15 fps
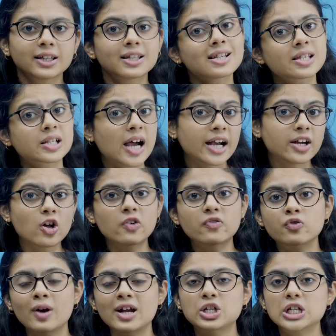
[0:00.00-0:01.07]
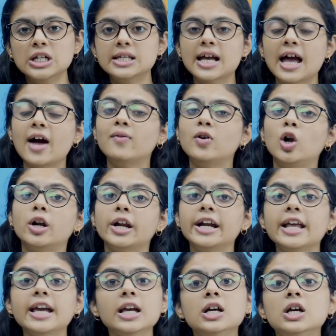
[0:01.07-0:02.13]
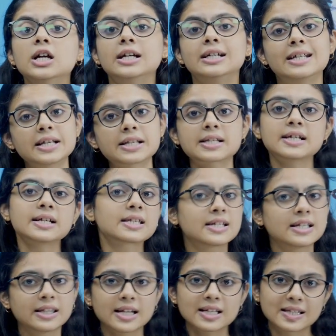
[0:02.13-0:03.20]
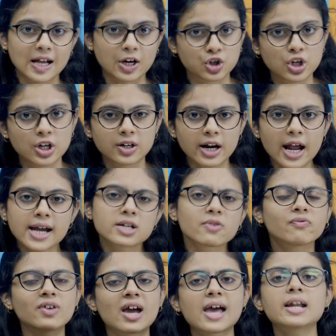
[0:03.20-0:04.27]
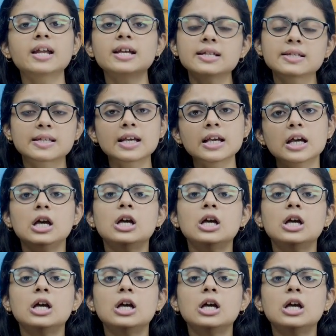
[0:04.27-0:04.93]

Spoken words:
These kind of questions I have already discussed in the session, right? Very easy.